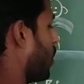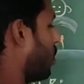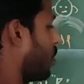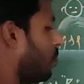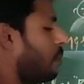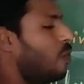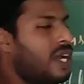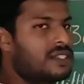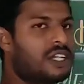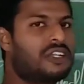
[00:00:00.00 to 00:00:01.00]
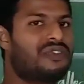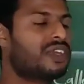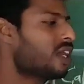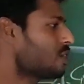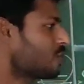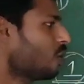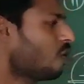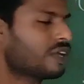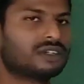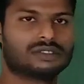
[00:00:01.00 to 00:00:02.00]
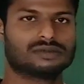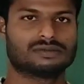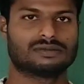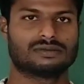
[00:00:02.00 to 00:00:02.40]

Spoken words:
must provide certificate to the lawyer